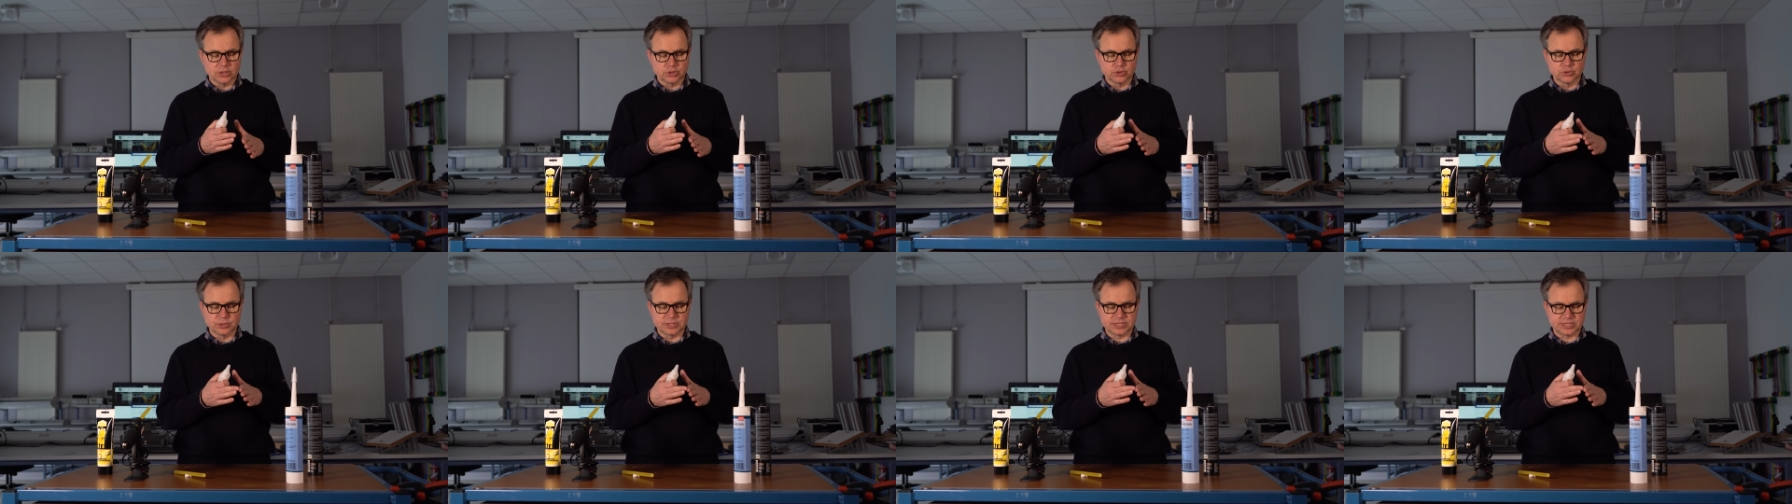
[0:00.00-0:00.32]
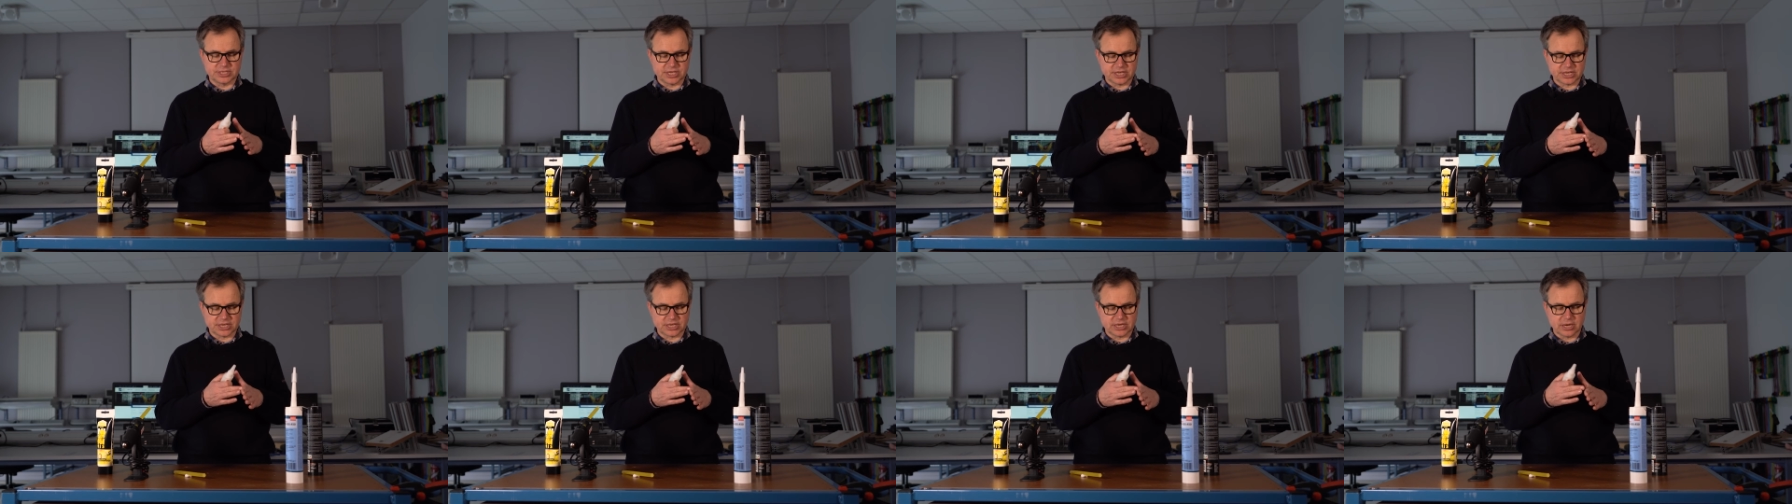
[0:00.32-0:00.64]
to
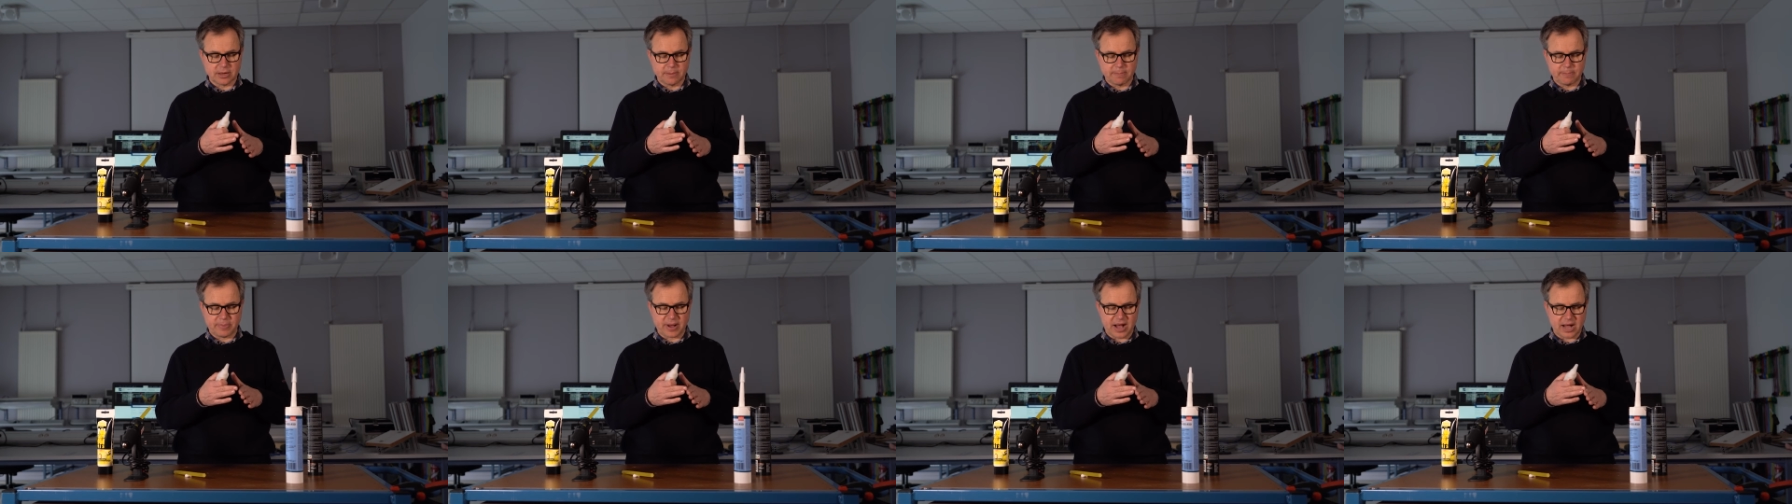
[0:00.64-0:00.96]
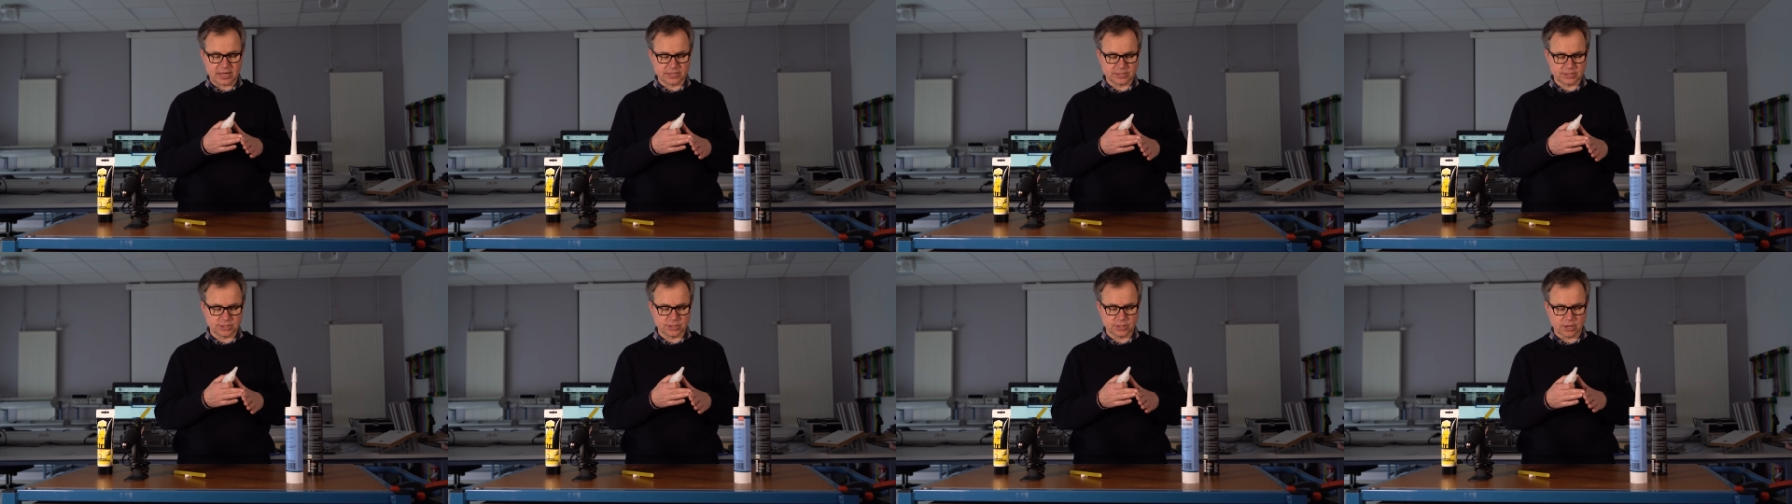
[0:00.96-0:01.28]
stick
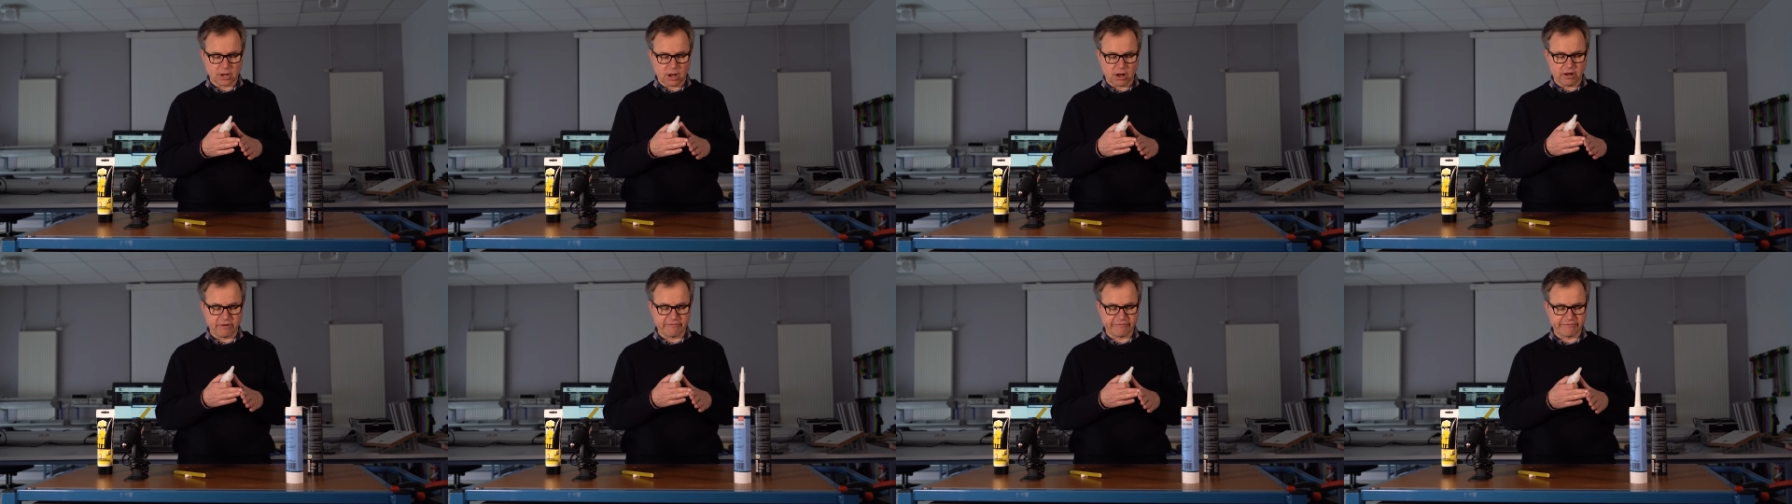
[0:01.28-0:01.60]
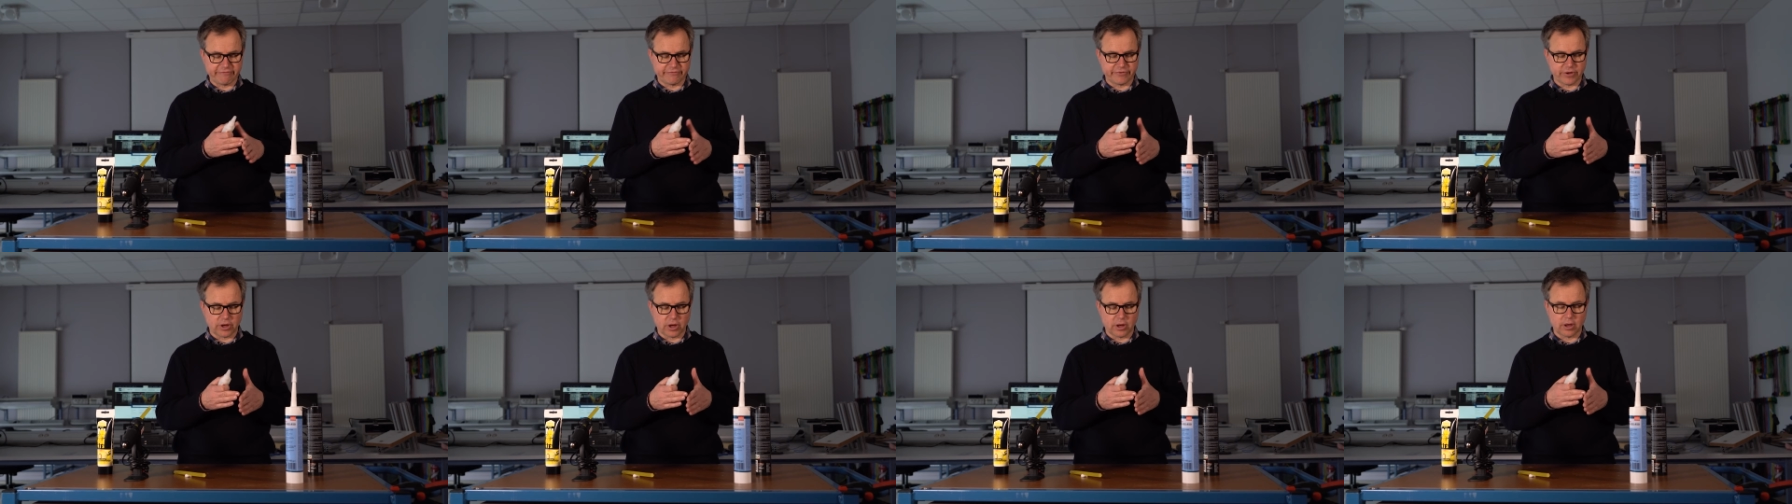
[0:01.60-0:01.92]
part
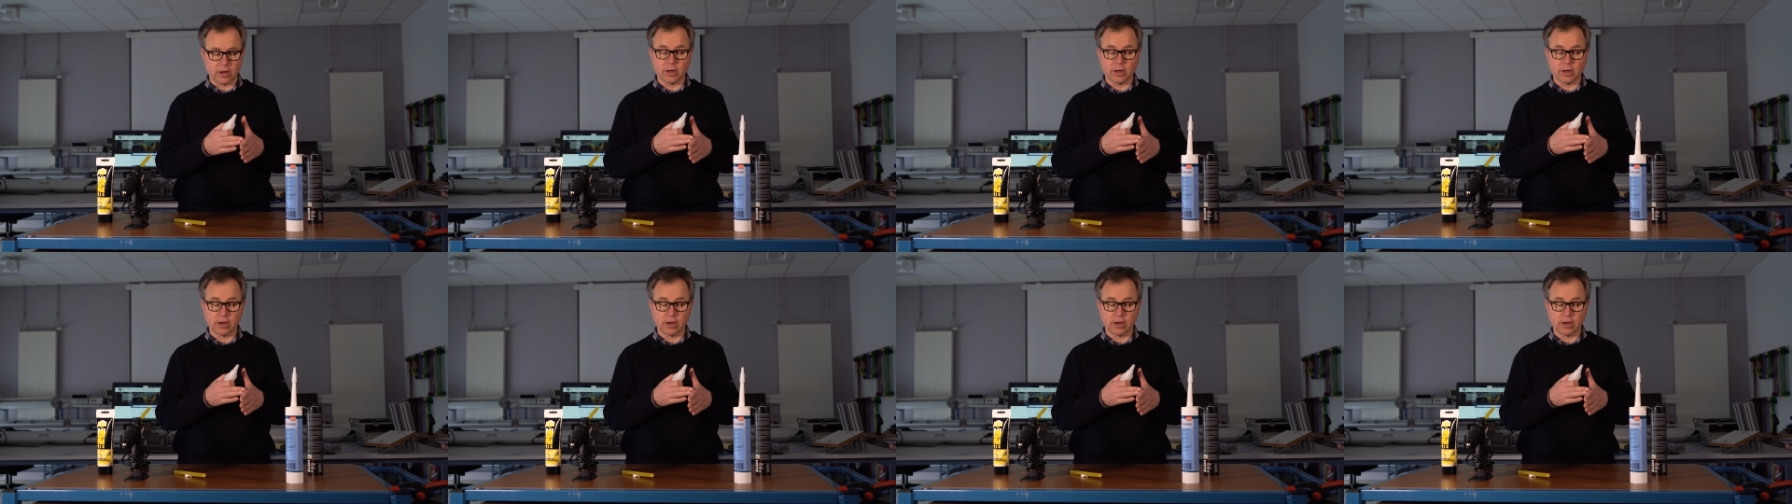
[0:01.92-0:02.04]
of